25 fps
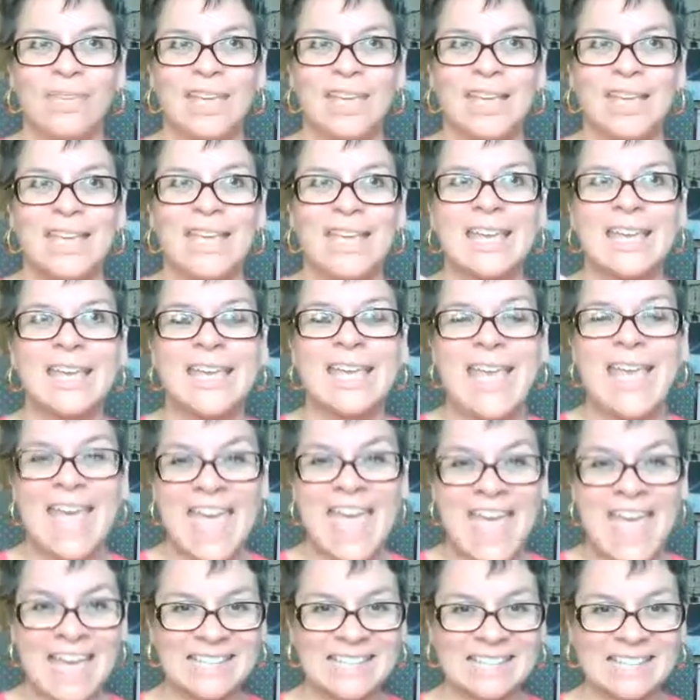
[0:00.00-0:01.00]
he
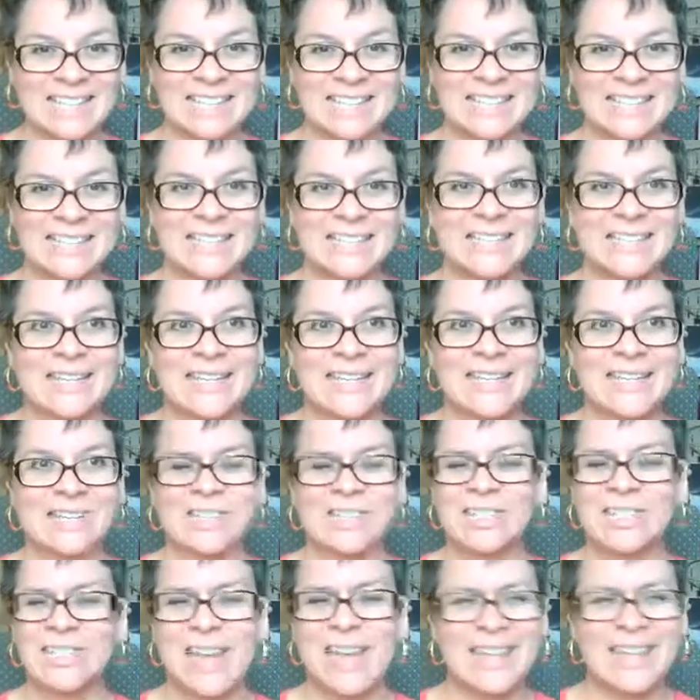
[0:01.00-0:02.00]
has
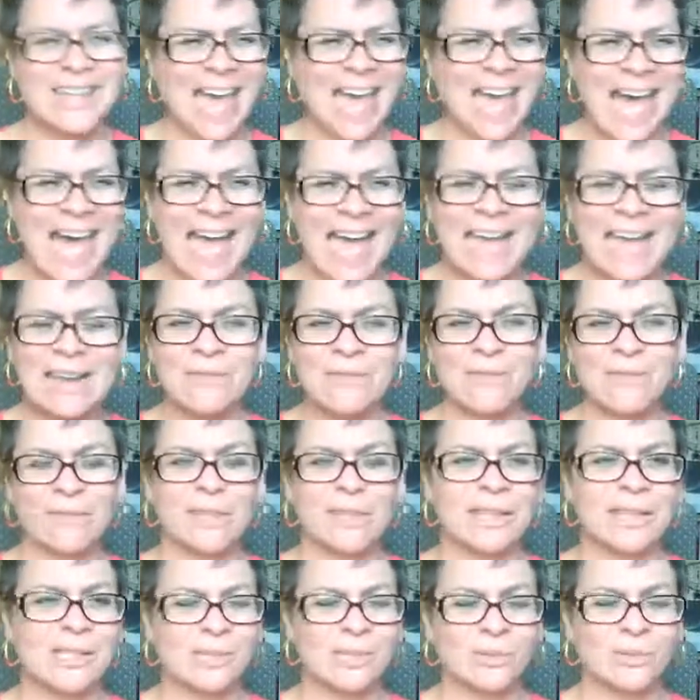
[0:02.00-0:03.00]
just an eye for
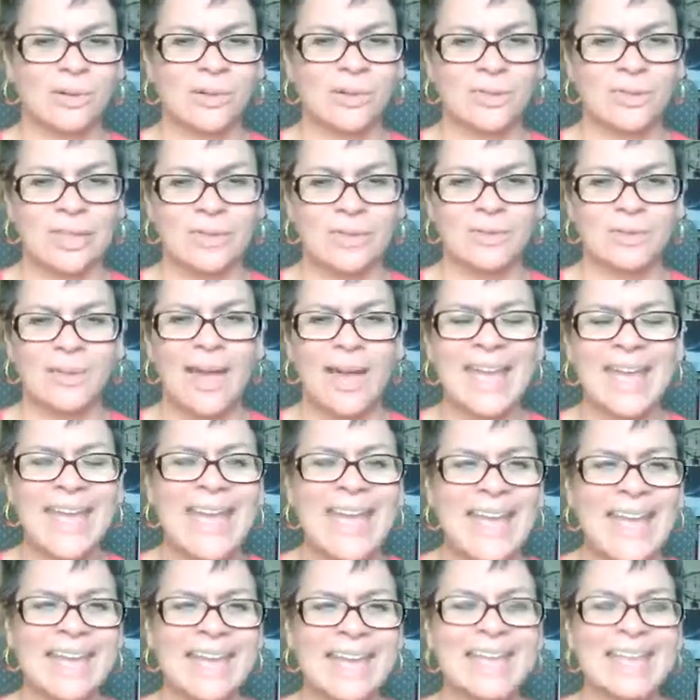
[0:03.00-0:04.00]
that sort of thing. So I
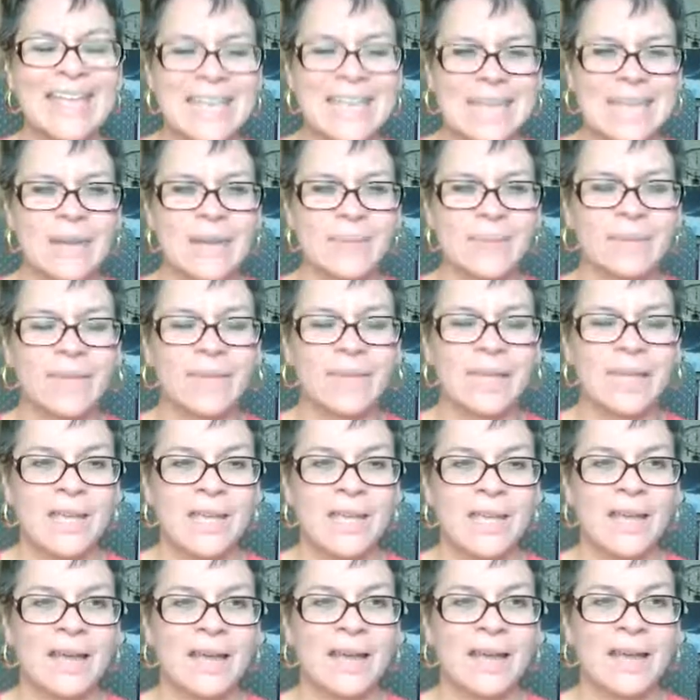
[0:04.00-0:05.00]
had him.
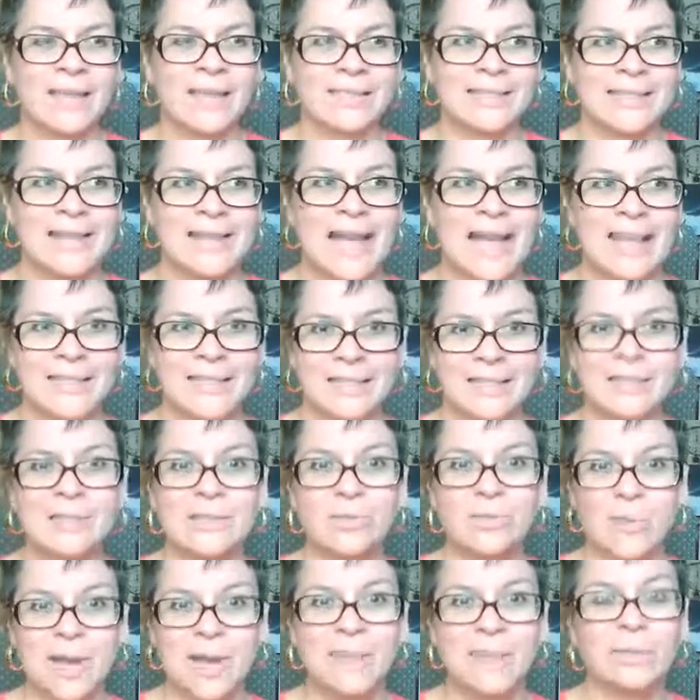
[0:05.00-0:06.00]
I said, this
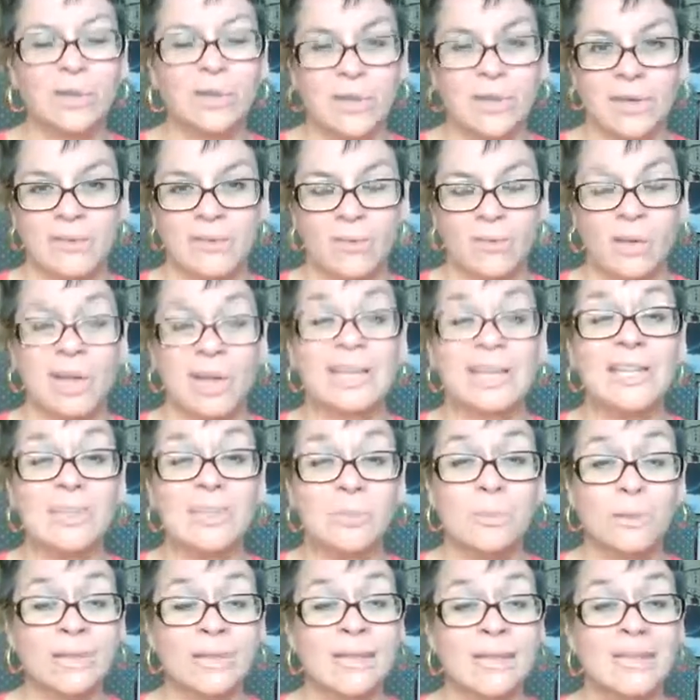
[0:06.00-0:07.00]
is what I'm looking for. Can
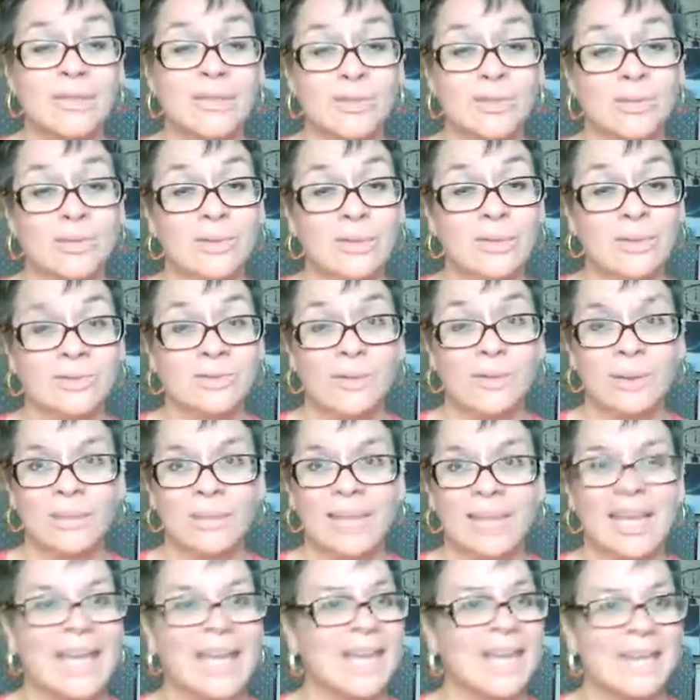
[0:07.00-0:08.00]
you please do this for
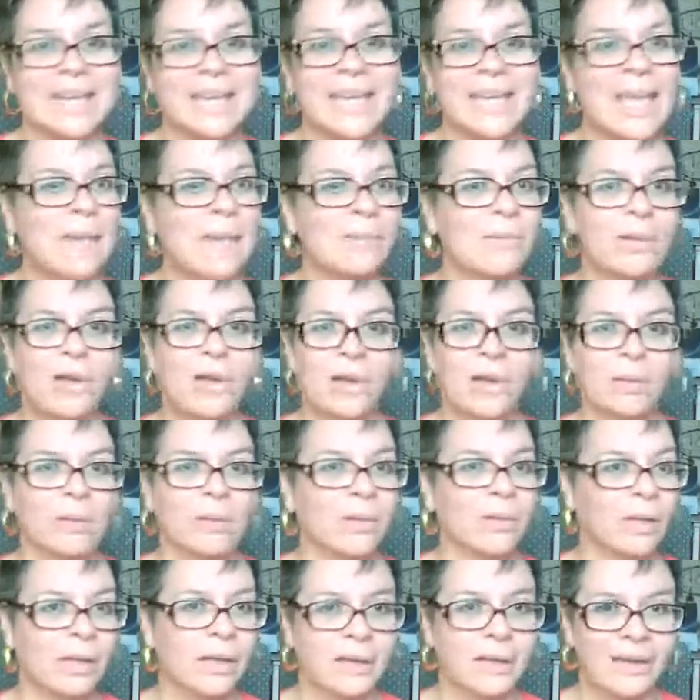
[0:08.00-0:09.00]
me? And it came along
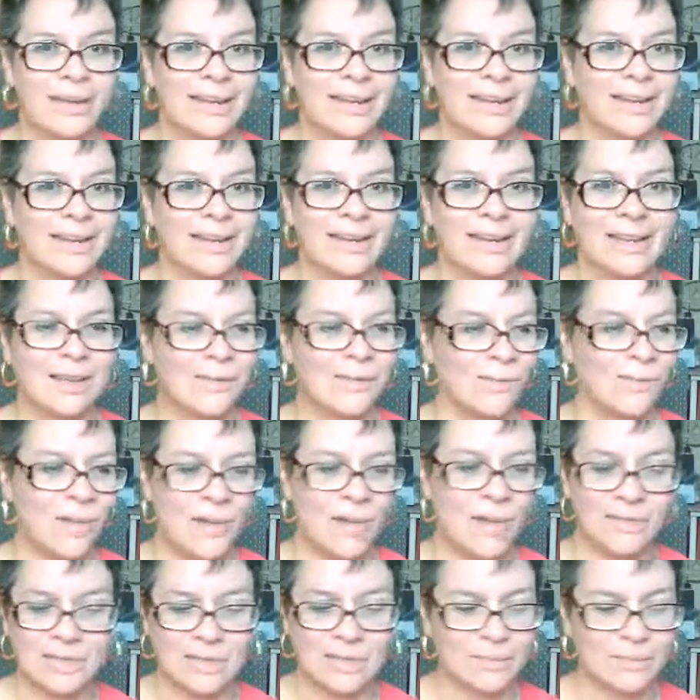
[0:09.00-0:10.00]
really good. If you
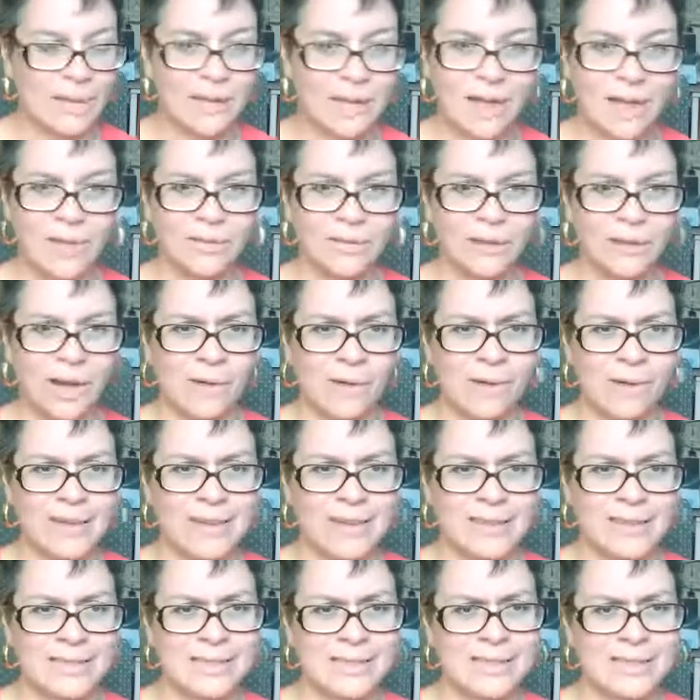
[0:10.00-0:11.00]
haven't seen my cover
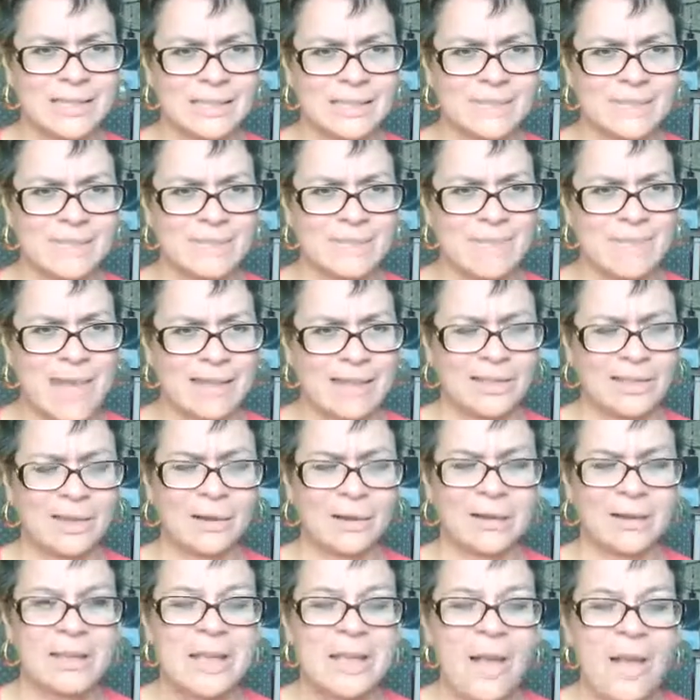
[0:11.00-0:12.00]
already, it's back
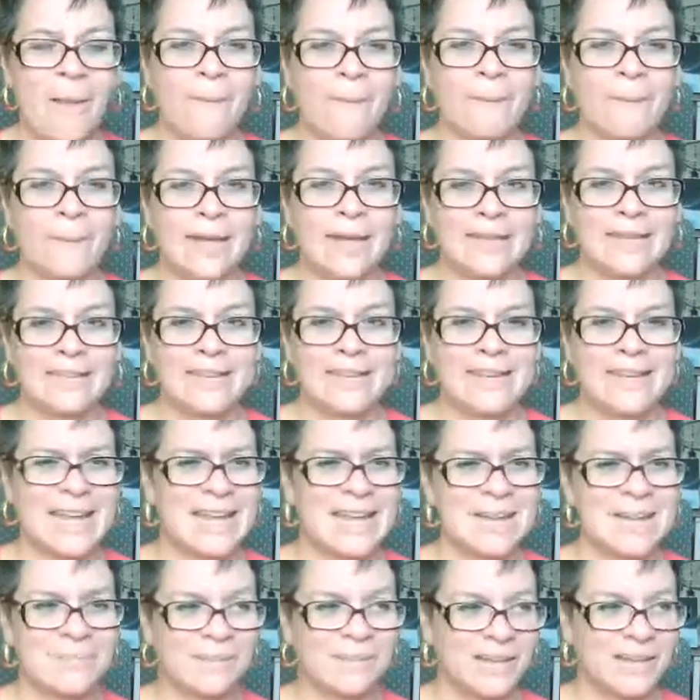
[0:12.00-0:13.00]
there. And I
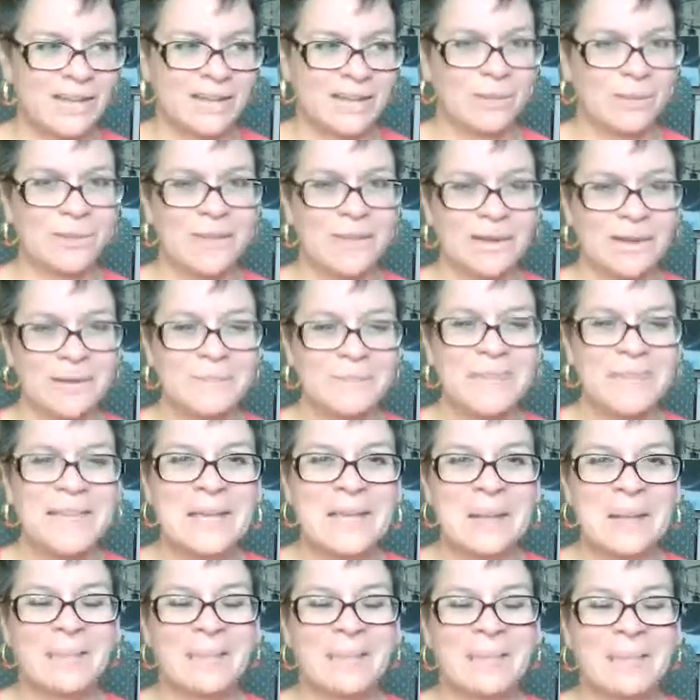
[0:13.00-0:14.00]
didn't bring it up here,
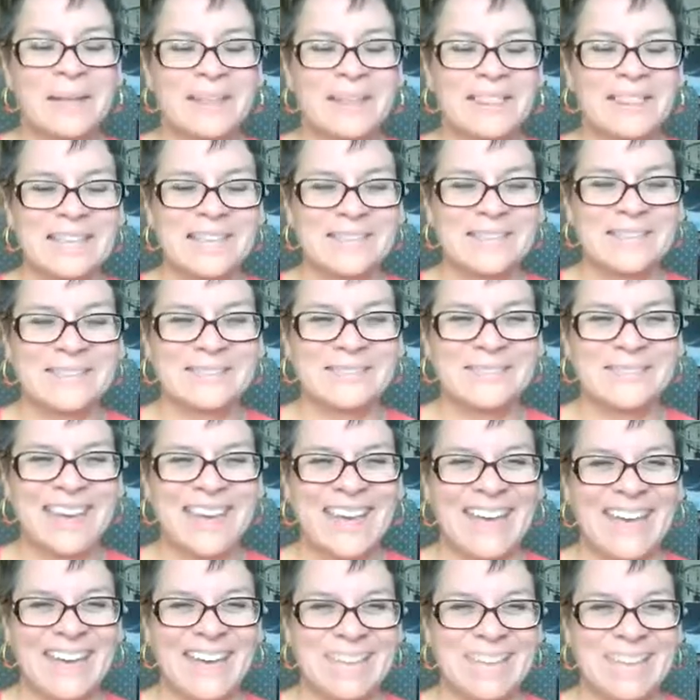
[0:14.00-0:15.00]
but that's
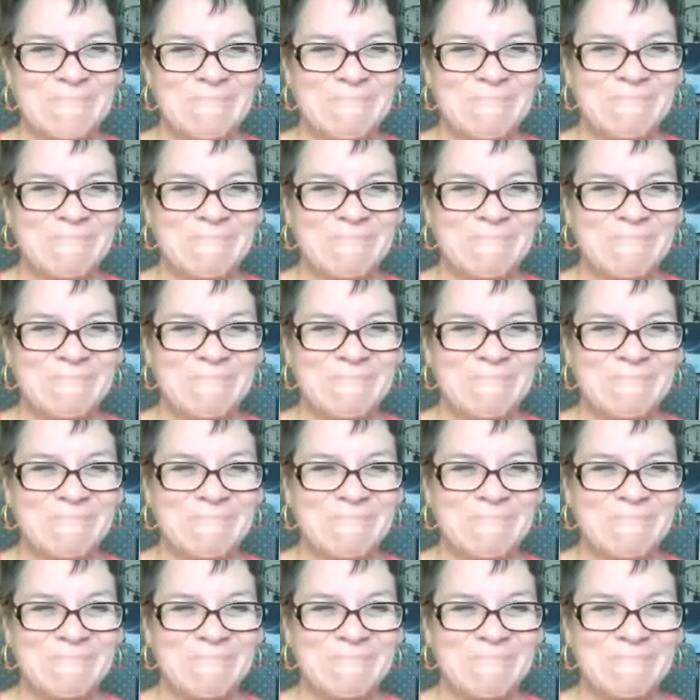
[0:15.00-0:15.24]
okay.